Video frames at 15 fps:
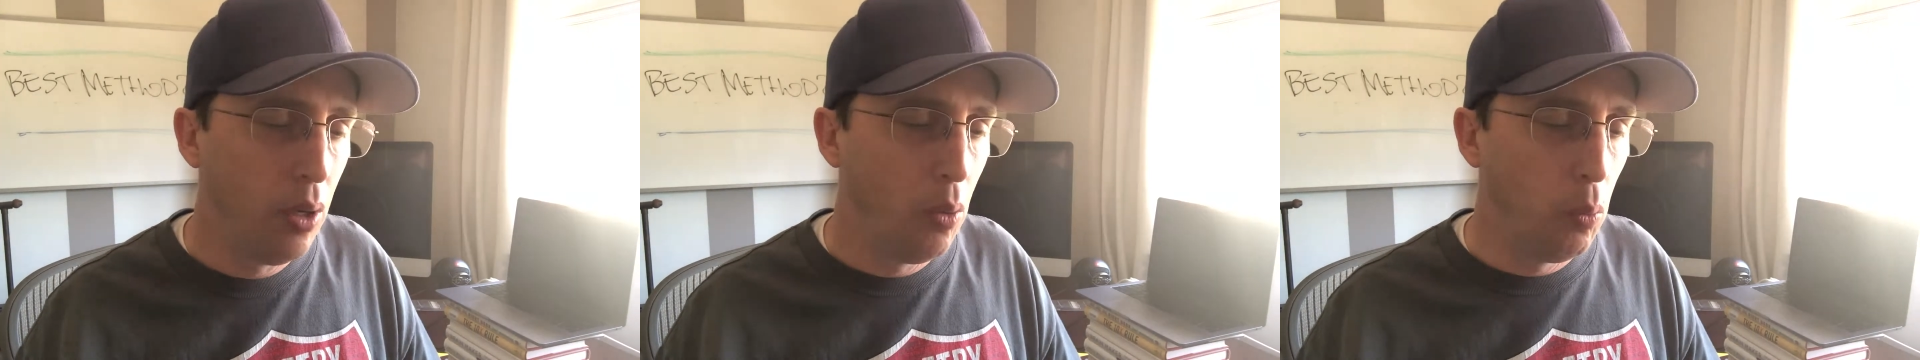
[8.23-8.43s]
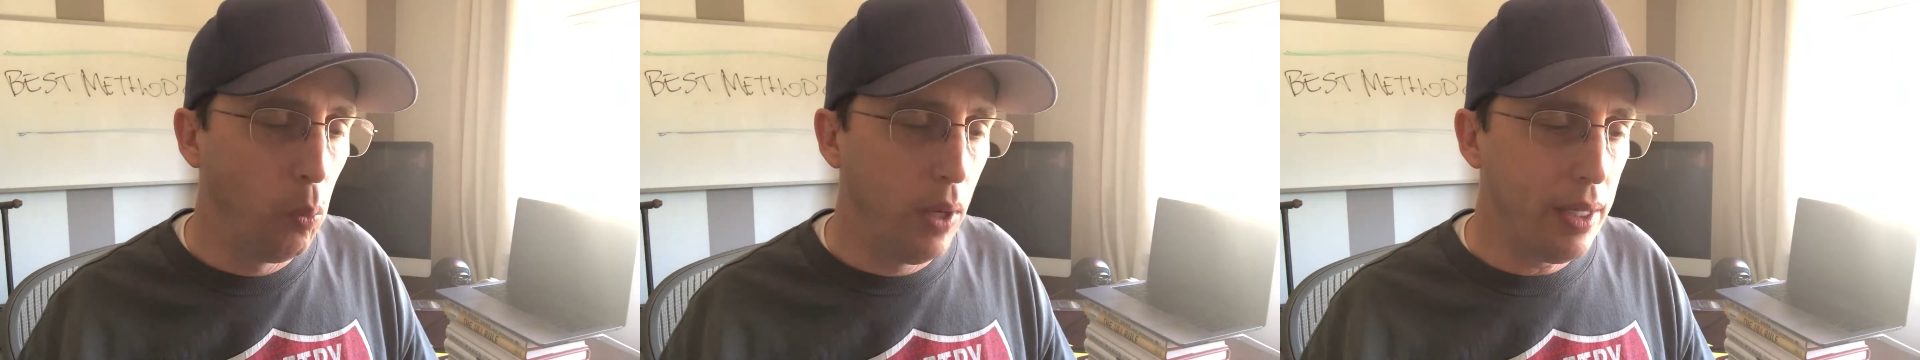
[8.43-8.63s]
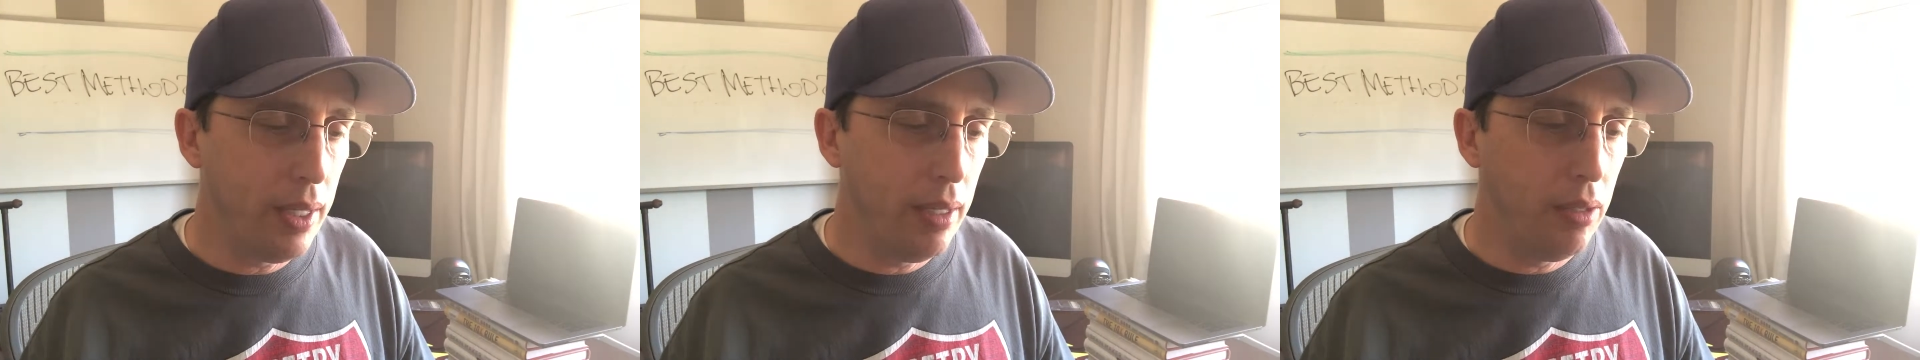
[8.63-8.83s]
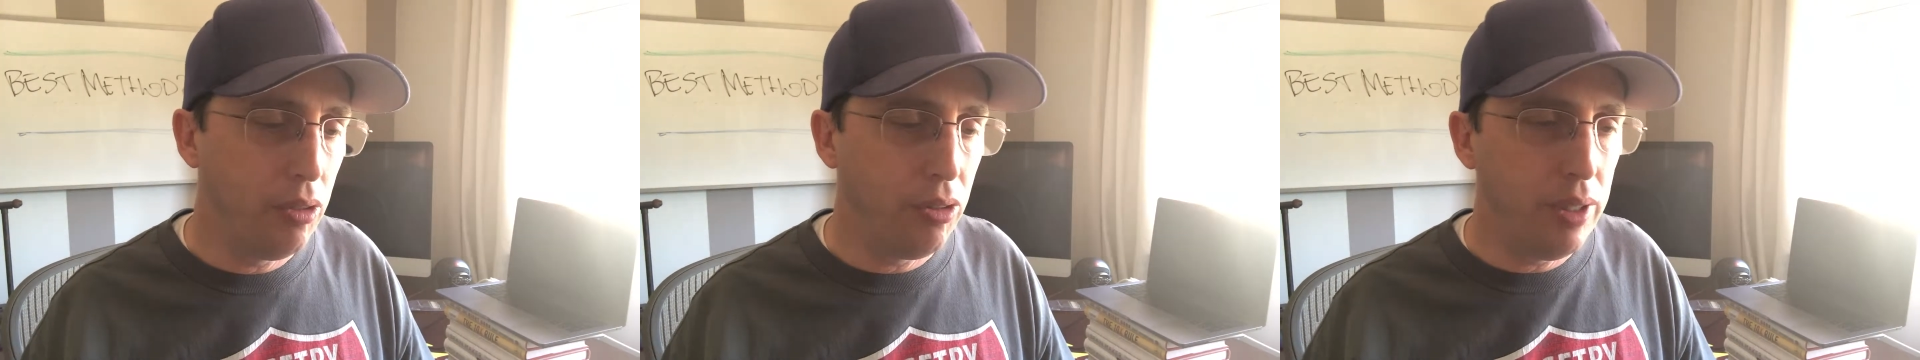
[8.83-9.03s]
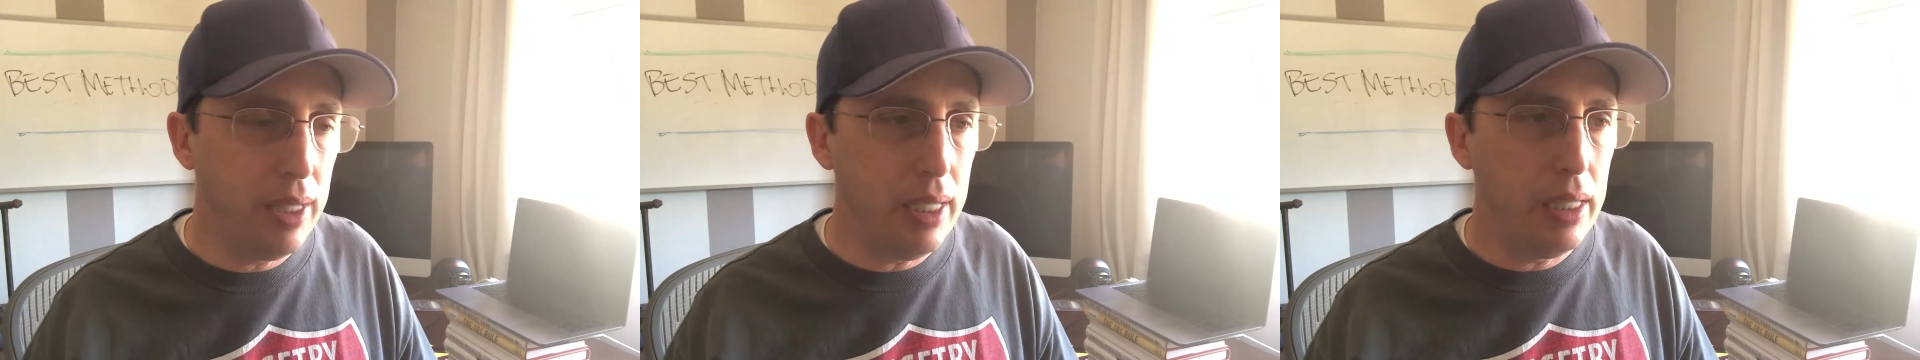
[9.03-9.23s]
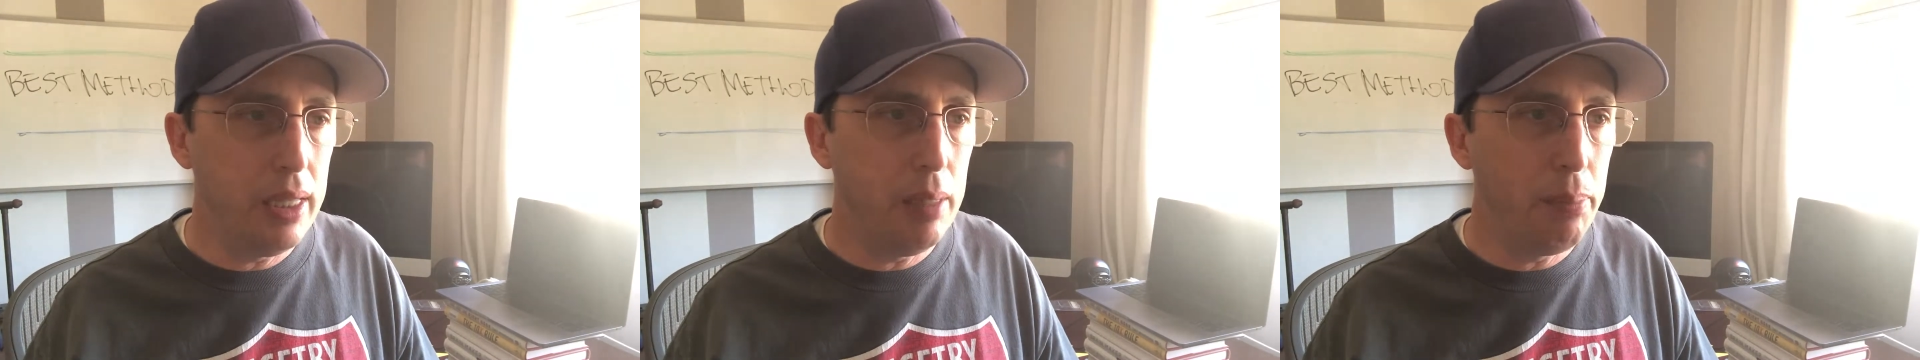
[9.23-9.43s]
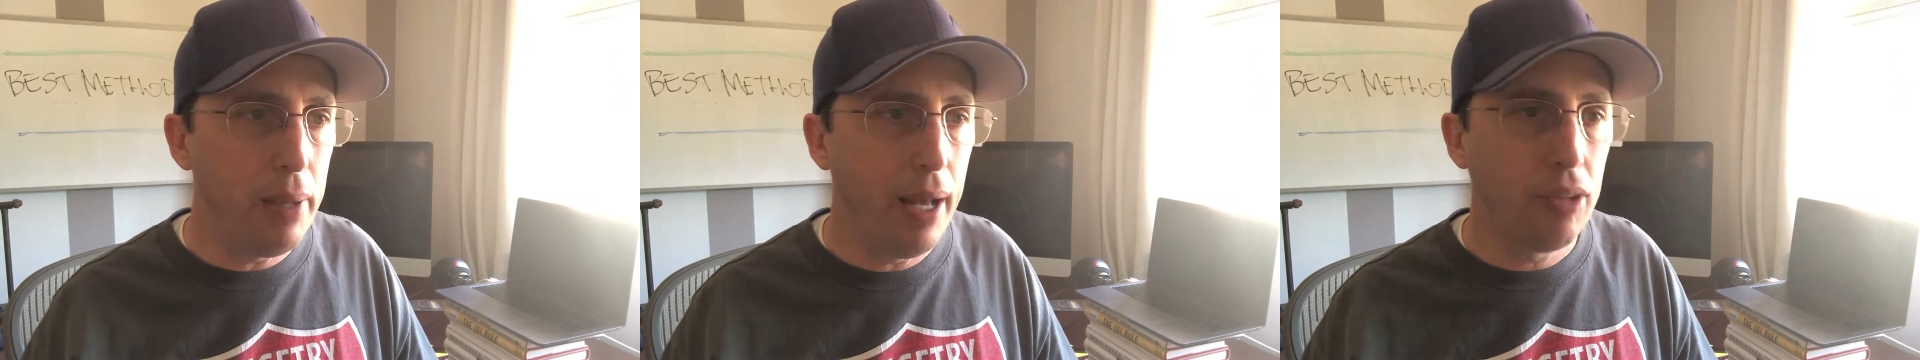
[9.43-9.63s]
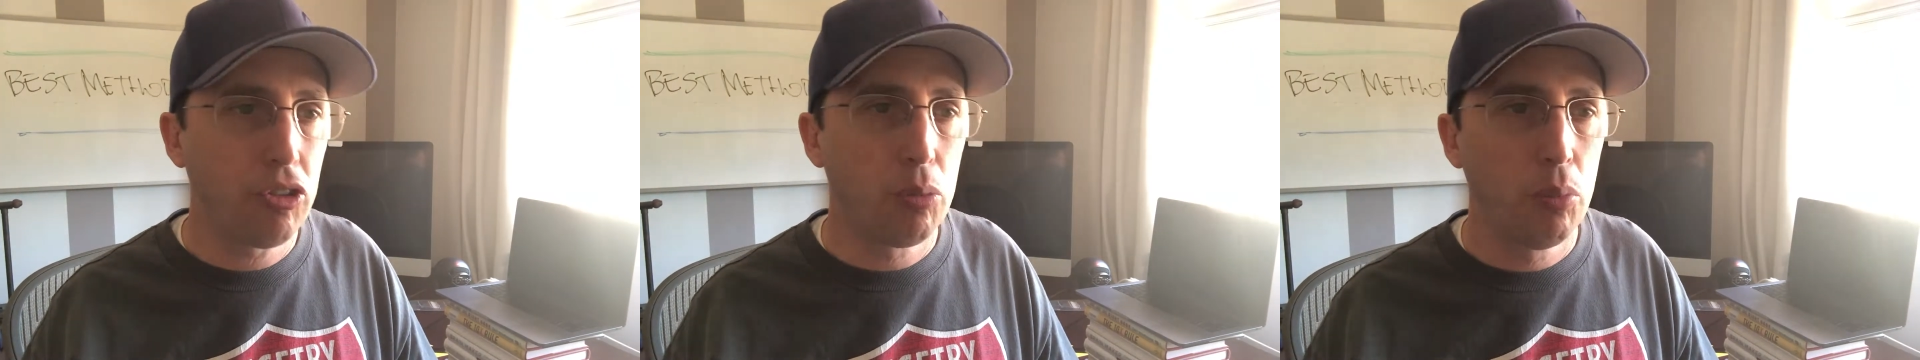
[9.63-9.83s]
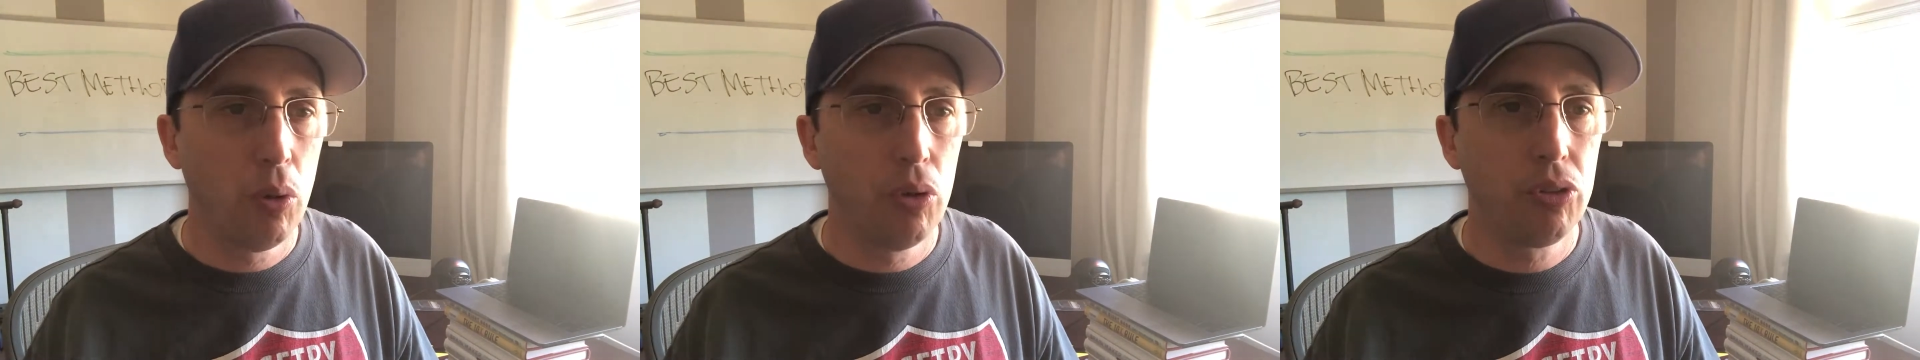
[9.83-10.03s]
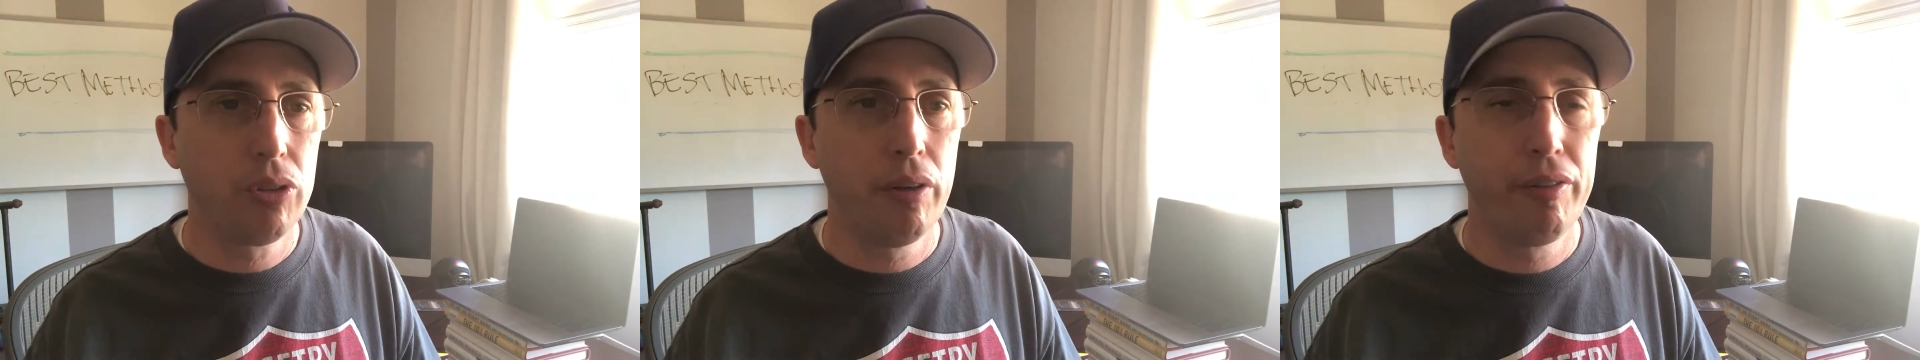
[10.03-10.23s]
what is the best or most